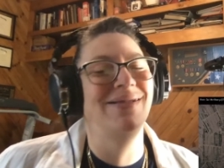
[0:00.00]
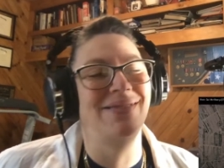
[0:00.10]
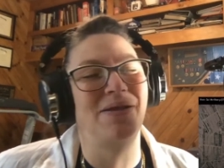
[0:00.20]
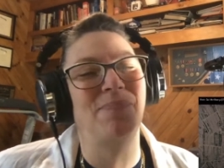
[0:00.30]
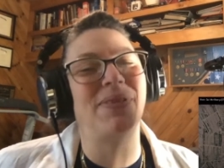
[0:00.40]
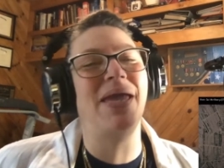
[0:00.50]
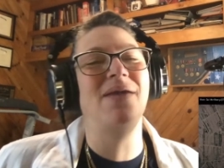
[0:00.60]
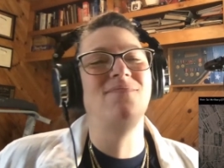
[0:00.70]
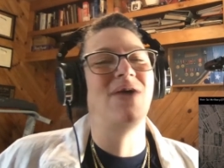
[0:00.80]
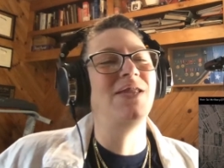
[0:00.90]
they're
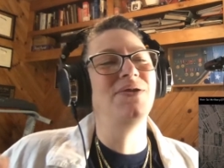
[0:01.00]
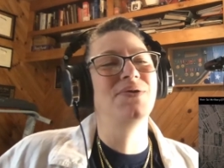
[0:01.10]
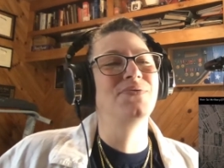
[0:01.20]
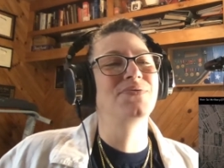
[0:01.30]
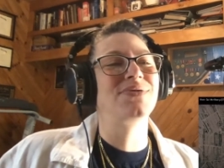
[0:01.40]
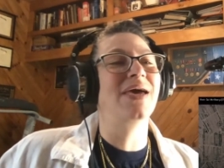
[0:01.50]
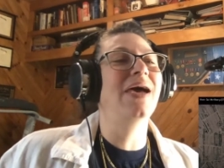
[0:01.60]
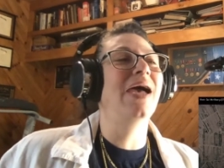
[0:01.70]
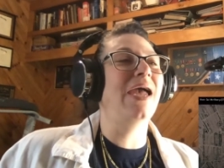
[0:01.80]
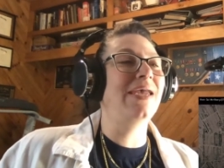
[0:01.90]
playing venues
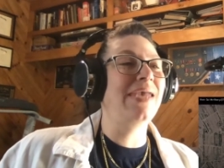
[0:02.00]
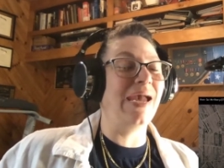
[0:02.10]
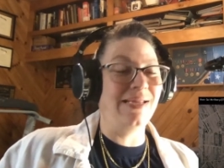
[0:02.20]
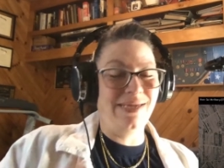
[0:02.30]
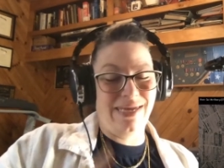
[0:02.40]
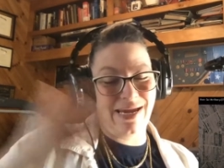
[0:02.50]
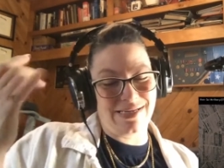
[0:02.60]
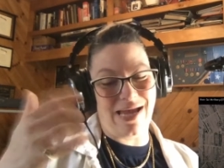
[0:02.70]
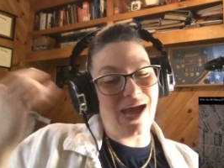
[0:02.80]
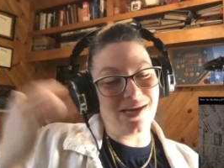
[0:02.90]
and getting
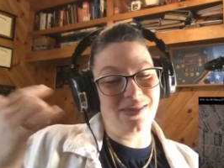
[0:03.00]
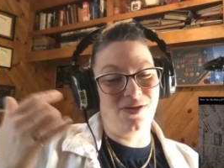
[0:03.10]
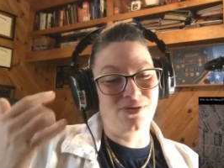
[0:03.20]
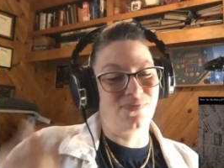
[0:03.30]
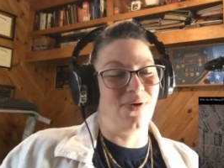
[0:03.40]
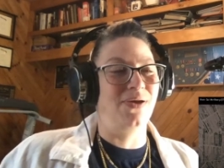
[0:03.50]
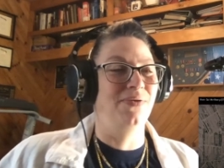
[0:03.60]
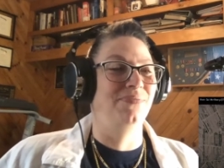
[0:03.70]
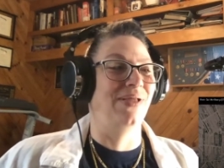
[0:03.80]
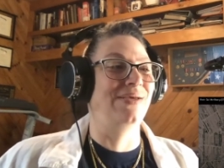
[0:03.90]
kicked out of those
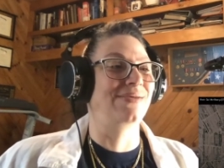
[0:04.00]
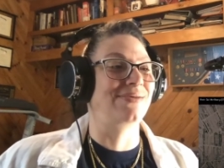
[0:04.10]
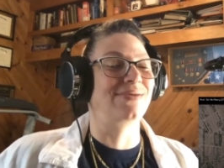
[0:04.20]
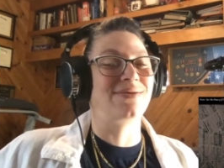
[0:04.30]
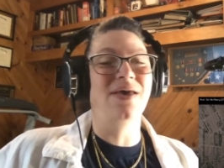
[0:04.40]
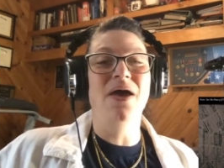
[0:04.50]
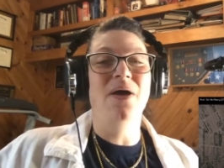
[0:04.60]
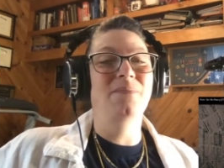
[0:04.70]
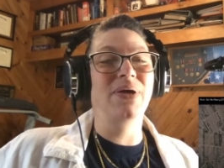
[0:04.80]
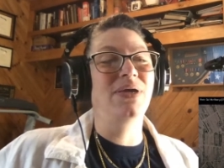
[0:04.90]
fucking places.
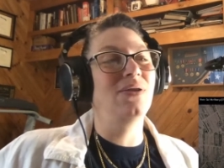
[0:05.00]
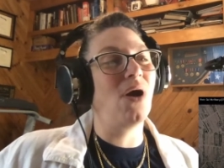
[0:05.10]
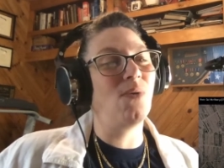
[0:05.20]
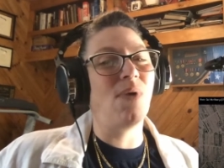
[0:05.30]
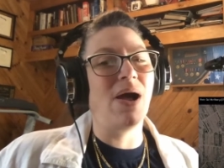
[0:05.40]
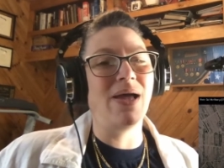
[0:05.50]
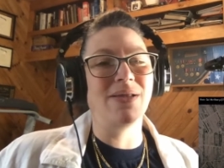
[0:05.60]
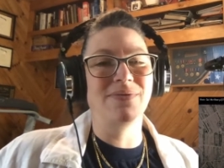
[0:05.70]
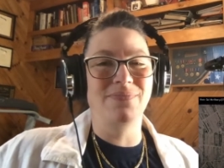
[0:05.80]
But you know what?